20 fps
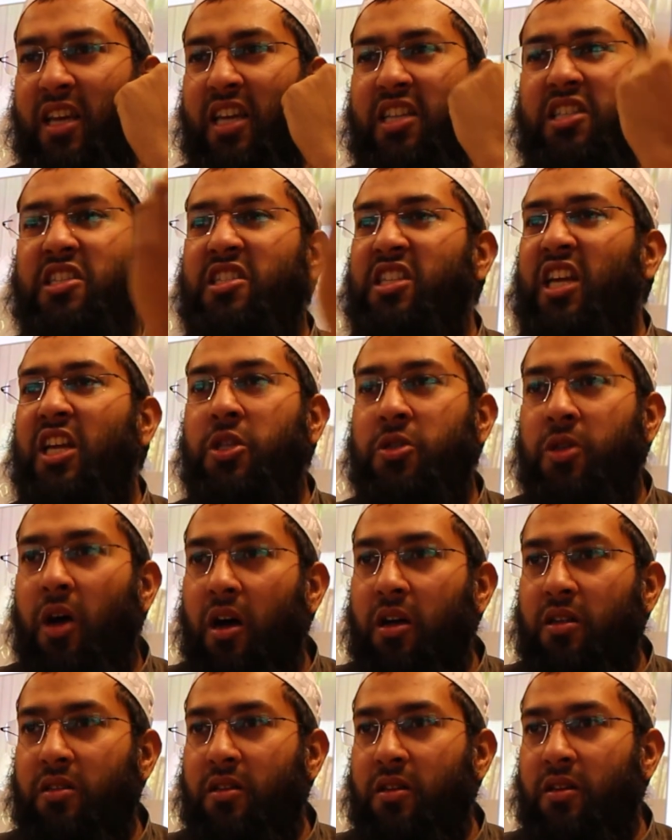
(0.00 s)
They just say
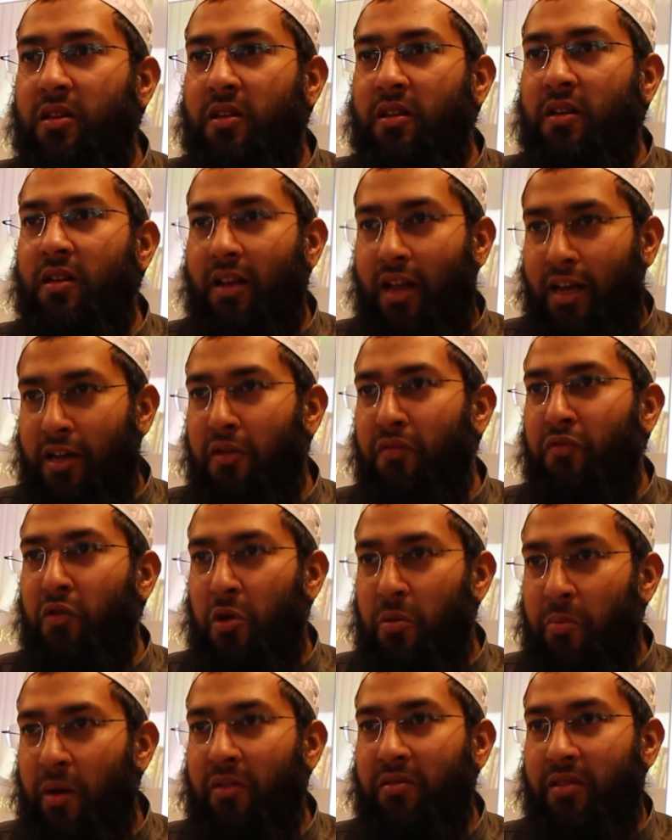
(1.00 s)
daad, like a
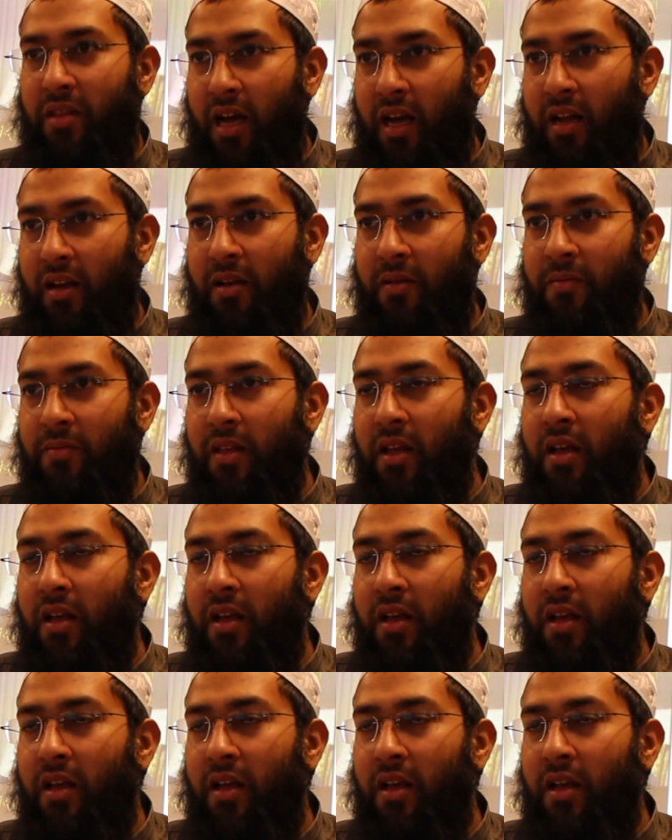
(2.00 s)
full mouth dal.